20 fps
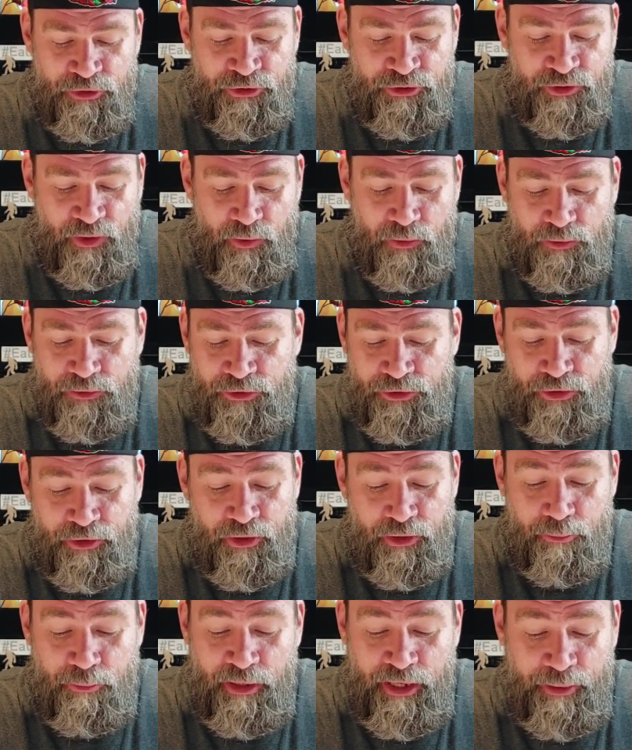Salt,
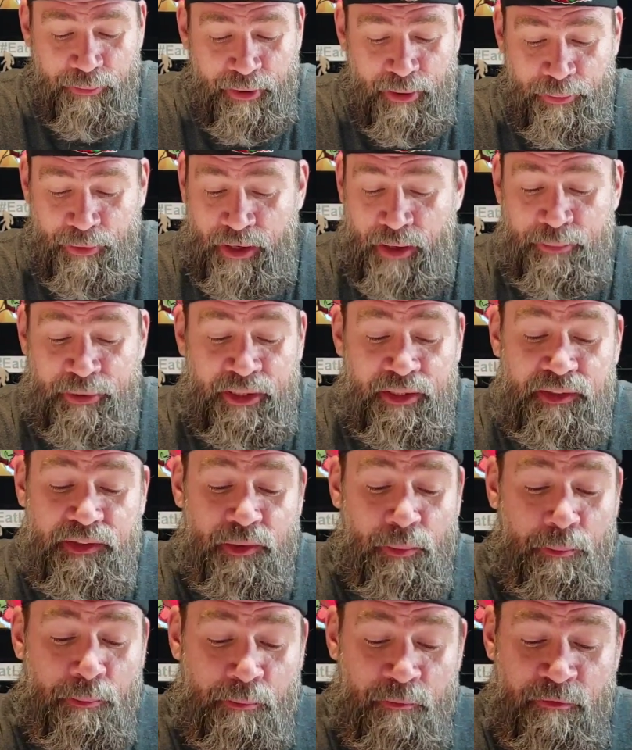sugar, black pepper. I mean, these
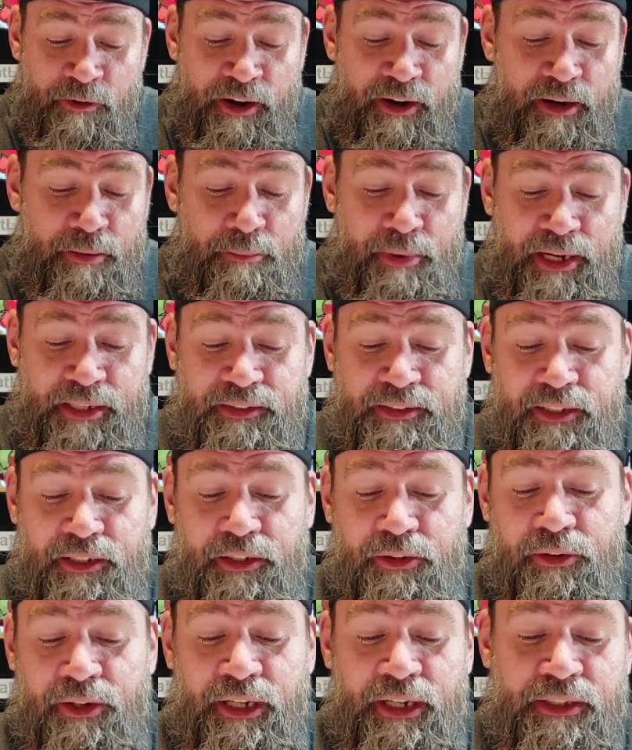are very basic
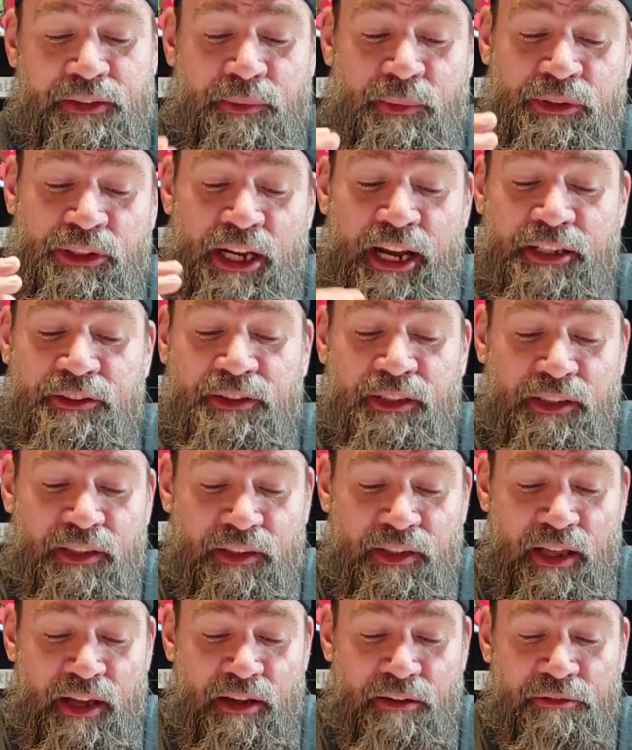ingredients, which I actually
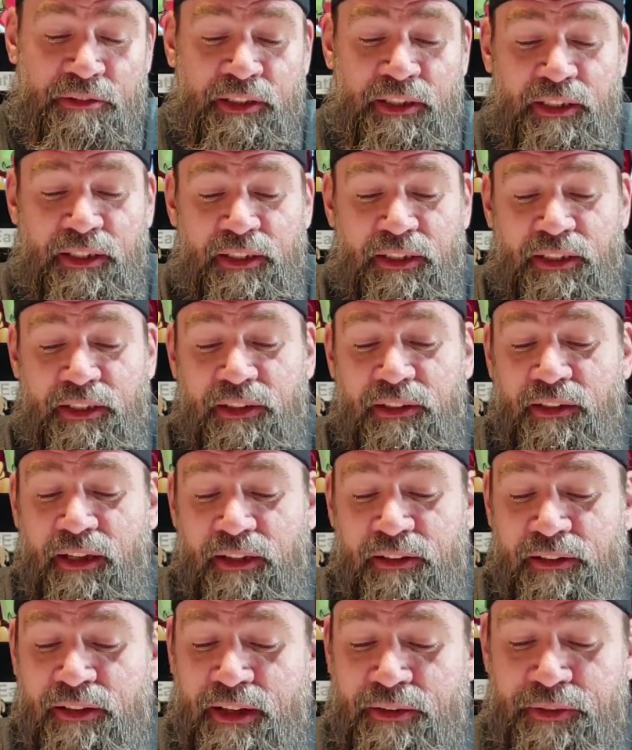love.
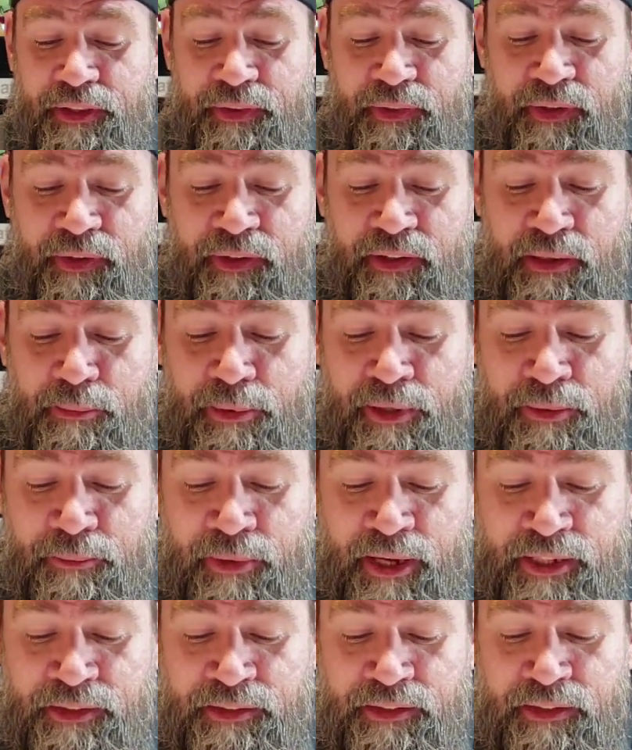I love that they're keeping it
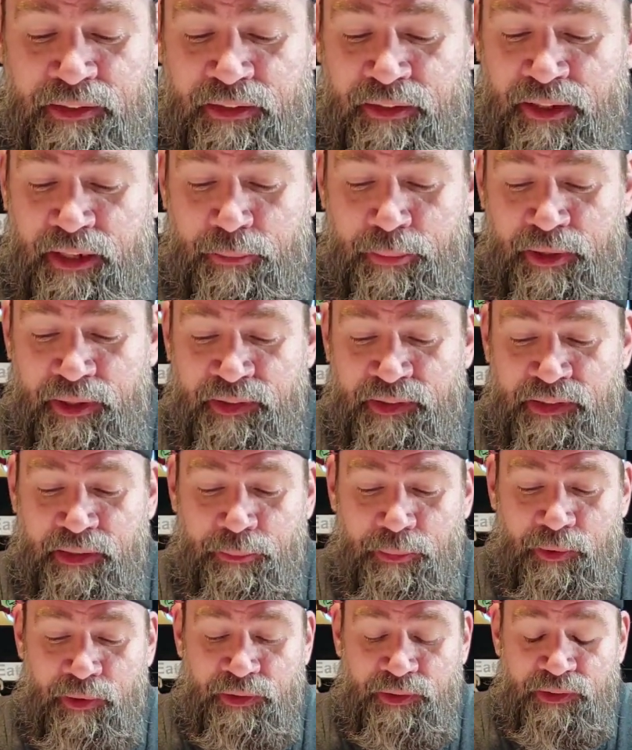basic. They're keeping it
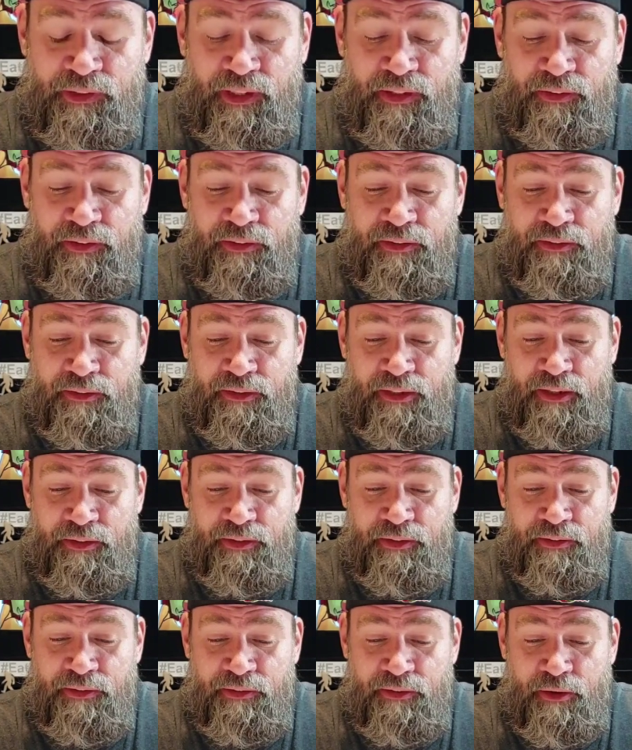simple. It's nothing,
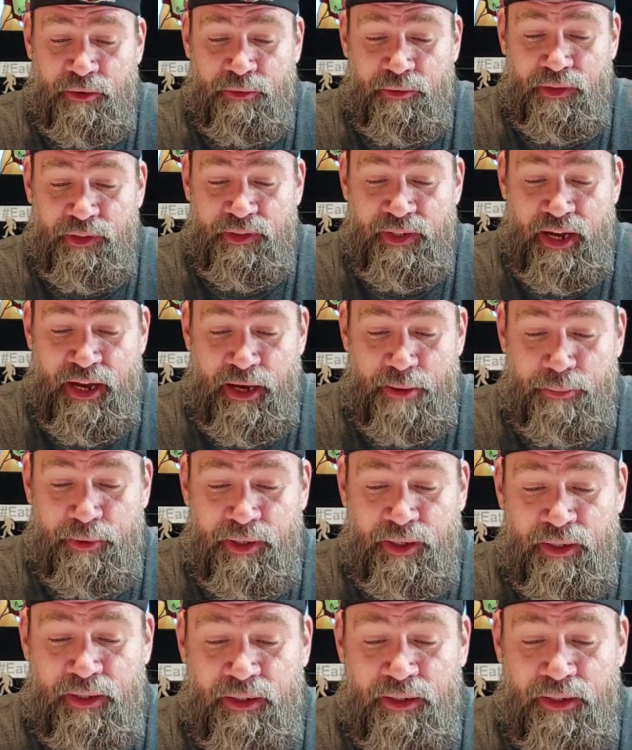nothing over the top.